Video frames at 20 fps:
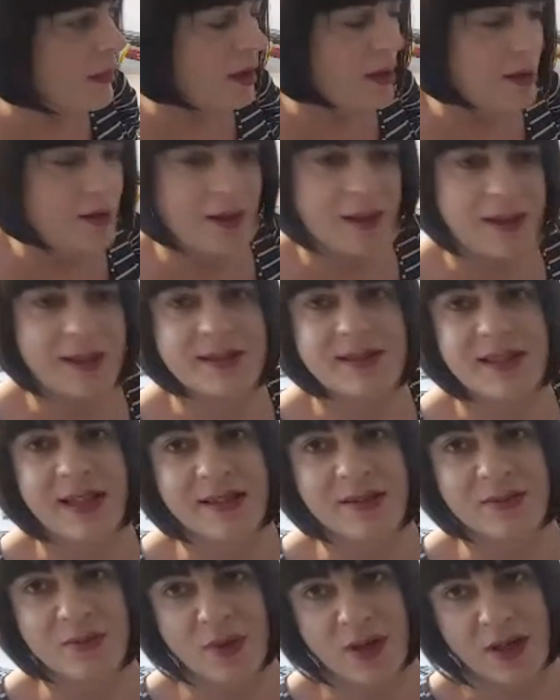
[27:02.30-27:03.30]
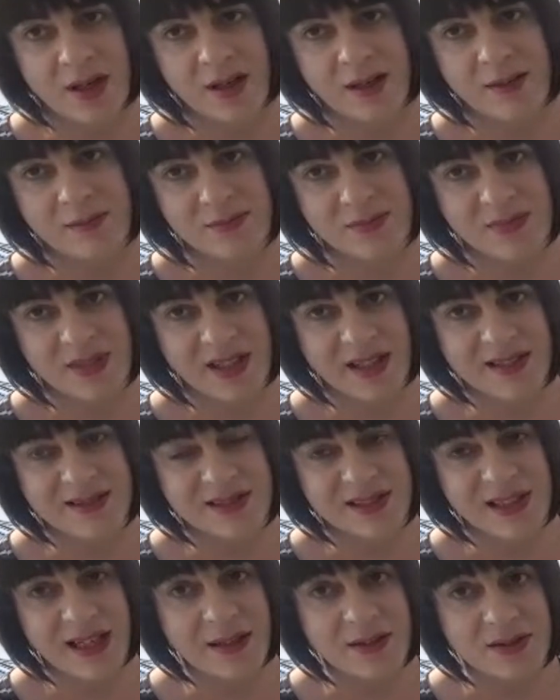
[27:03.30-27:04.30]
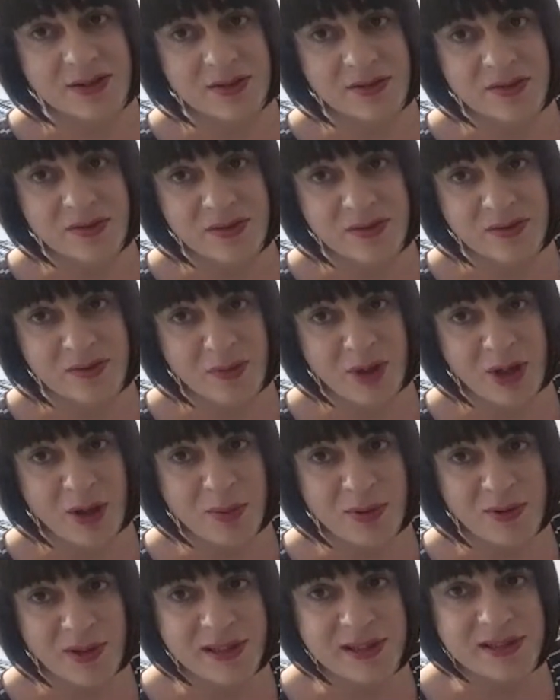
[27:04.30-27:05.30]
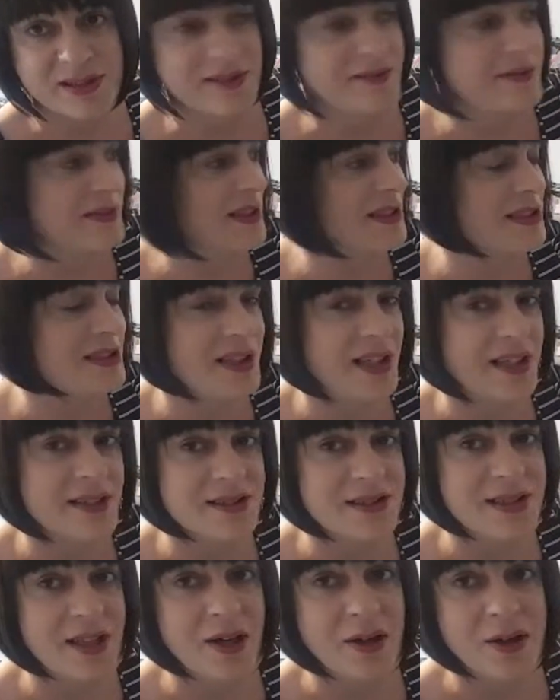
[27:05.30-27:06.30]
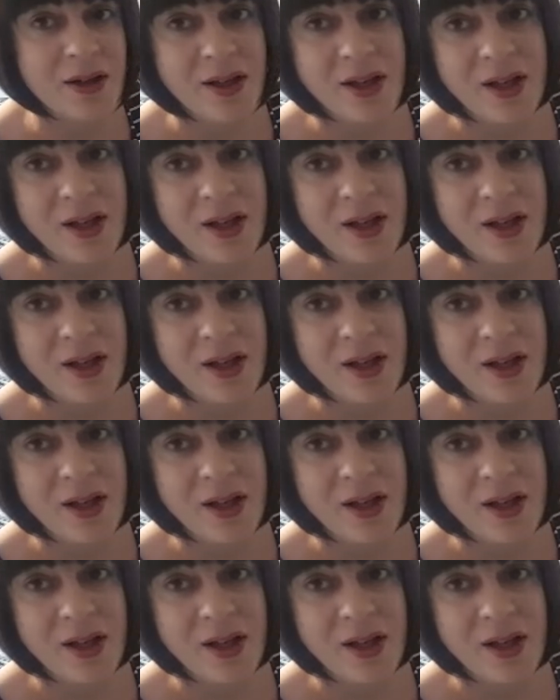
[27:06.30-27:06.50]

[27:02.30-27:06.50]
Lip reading: like I said, the ins and outs of my operation for this year. So